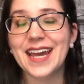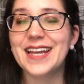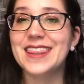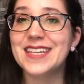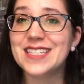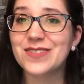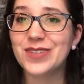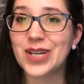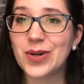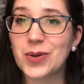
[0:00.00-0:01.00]
In this
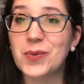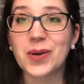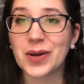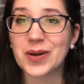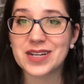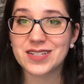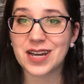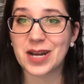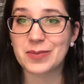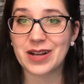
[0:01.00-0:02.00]
video, we're going to
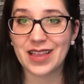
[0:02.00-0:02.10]
talk about